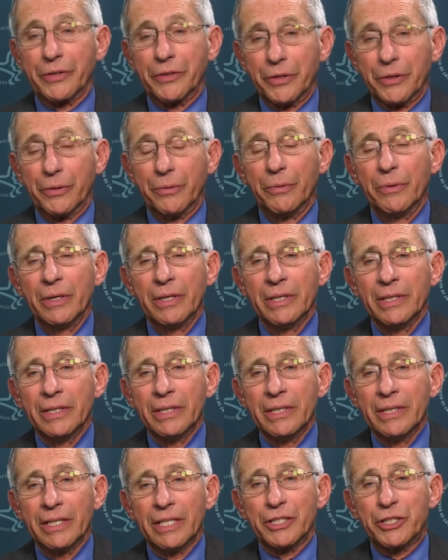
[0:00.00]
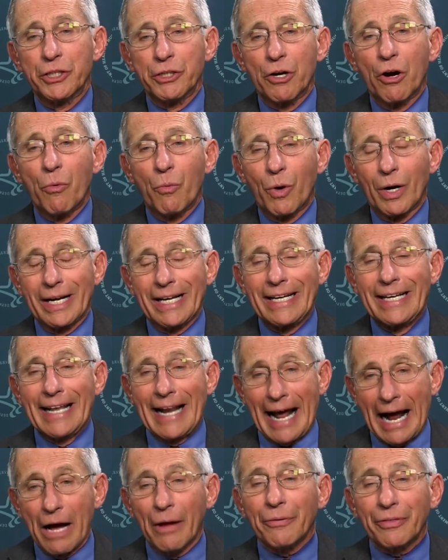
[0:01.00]
to do is you don't want to
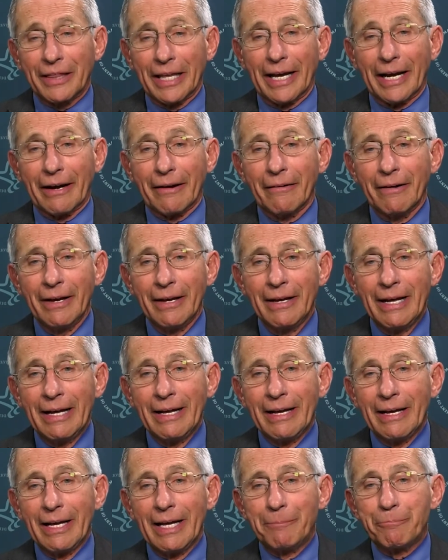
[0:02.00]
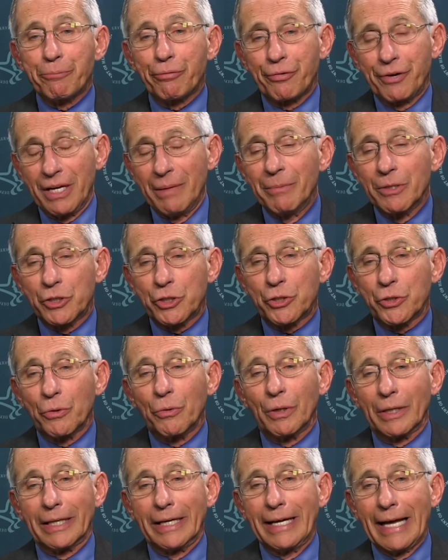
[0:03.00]
get out there
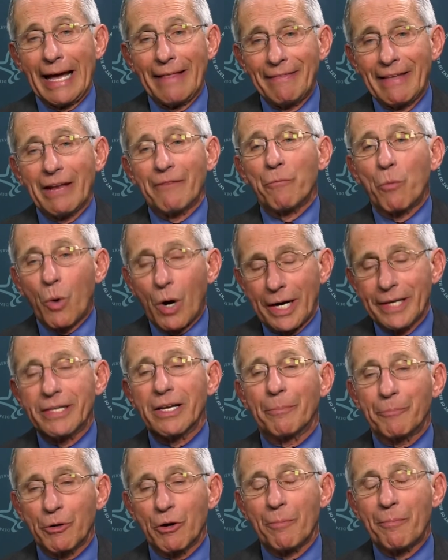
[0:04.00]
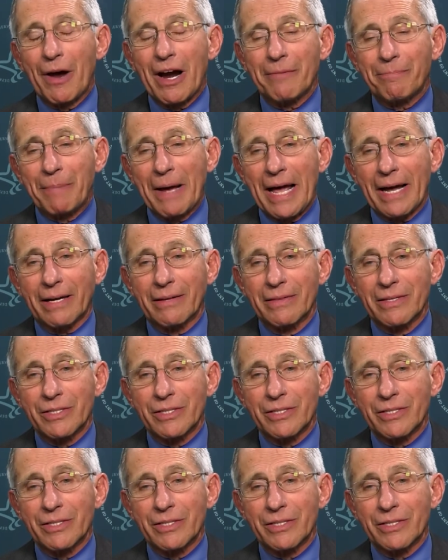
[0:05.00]
prematurely and then wind up your back